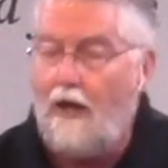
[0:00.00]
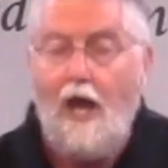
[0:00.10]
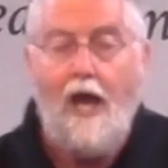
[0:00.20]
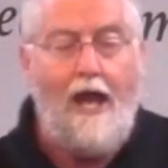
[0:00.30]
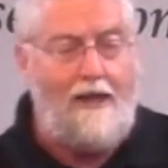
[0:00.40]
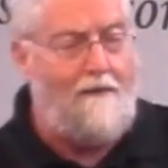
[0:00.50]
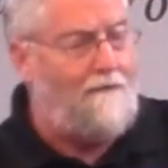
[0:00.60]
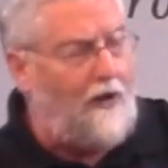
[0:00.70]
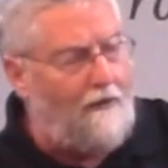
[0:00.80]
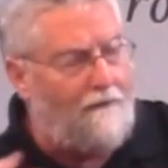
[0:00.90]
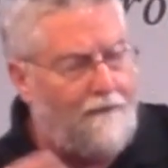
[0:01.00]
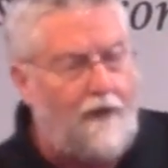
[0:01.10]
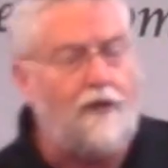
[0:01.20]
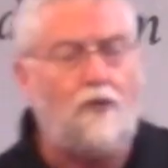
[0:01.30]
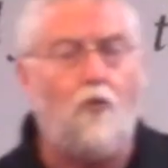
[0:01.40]
and the very
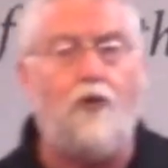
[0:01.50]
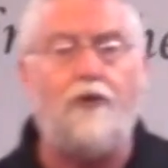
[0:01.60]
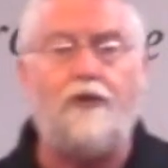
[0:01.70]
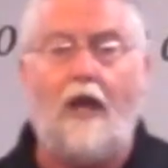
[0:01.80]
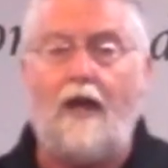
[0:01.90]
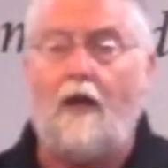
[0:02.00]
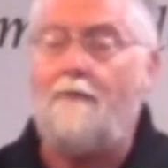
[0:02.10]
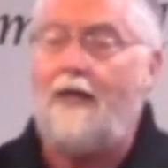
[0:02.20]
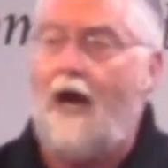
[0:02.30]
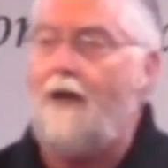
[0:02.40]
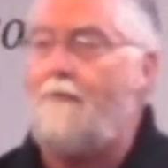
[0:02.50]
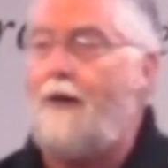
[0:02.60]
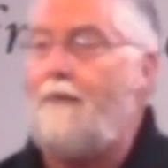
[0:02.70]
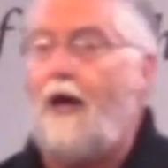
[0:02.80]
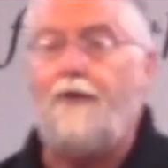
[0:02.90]
first words coming out of
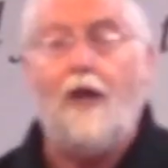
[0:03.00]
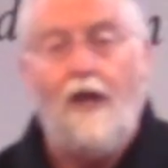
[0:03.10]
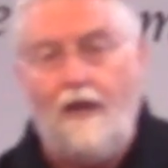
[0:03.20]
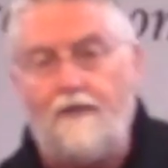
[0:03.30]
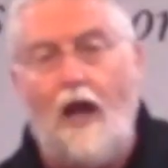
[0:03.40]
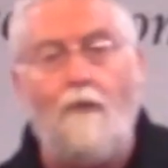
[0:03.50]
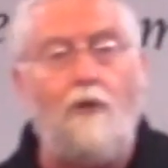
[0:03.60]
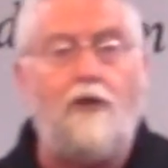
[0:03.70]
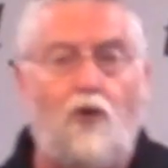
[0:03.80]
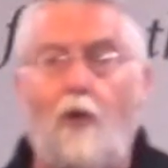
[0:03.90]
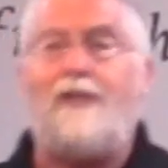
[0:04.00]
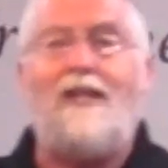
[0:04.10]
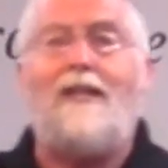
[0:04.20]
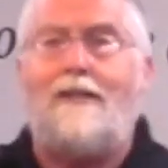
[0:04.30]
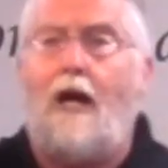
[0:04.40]
my mouth is, I'm
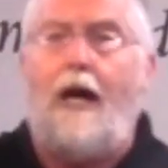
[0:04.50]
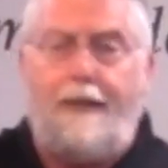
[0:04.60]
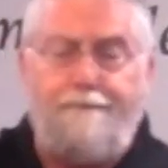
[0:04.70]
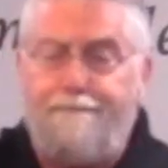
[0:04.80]
rejoicing in God.